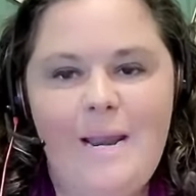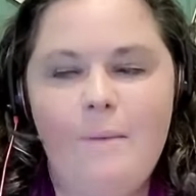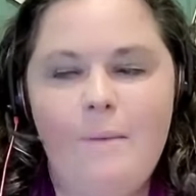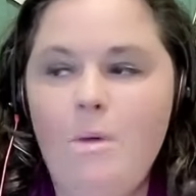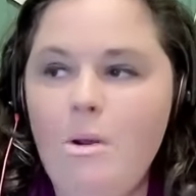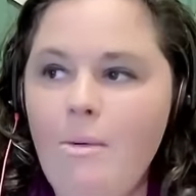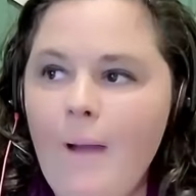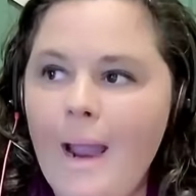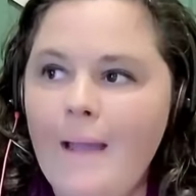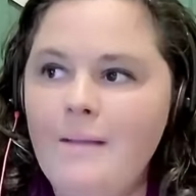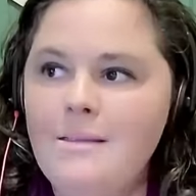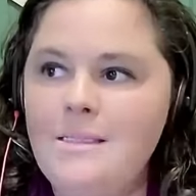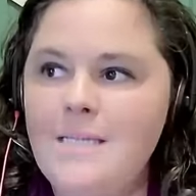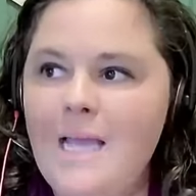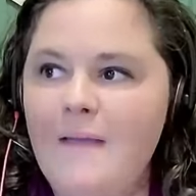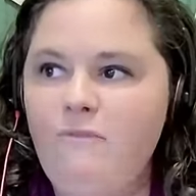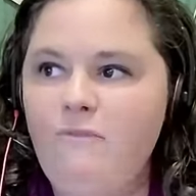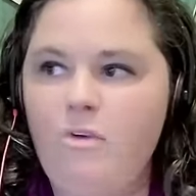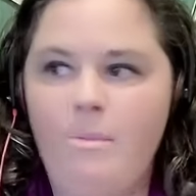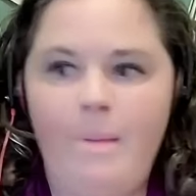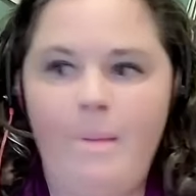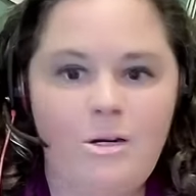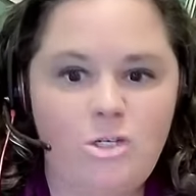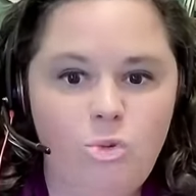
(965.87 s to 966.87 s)
And we were outside
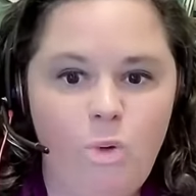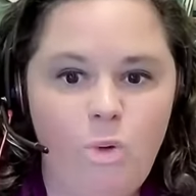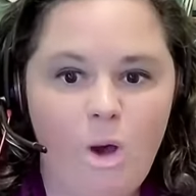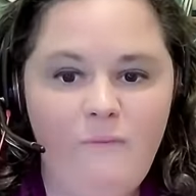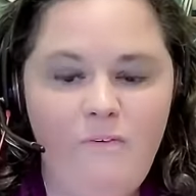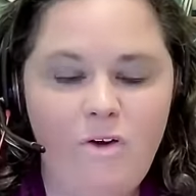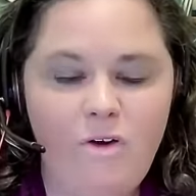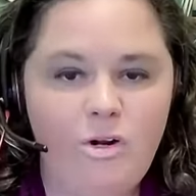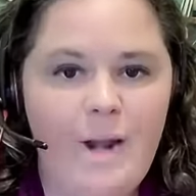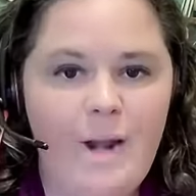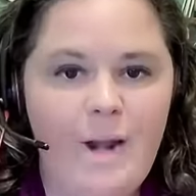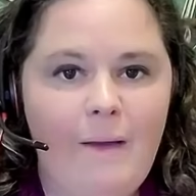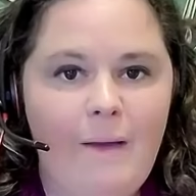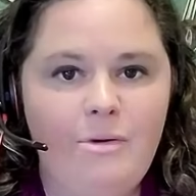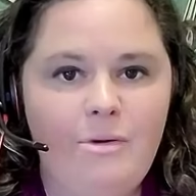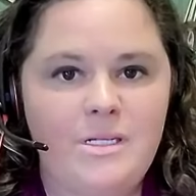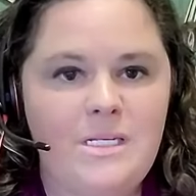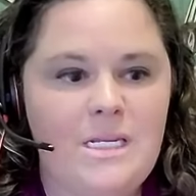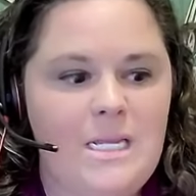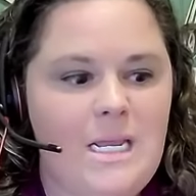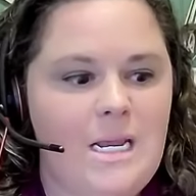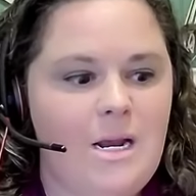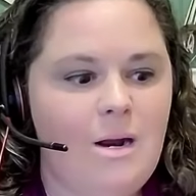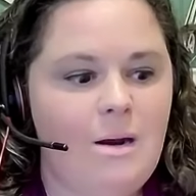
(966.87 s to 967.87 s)
for about 1,200
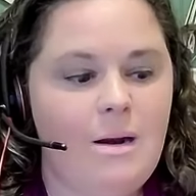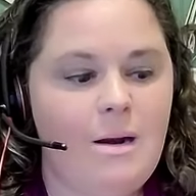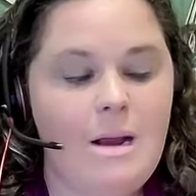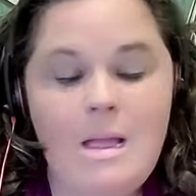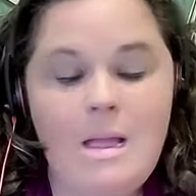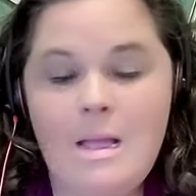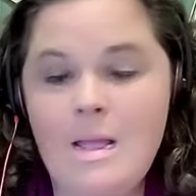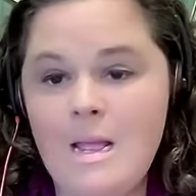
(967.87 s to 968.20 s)
hours a year.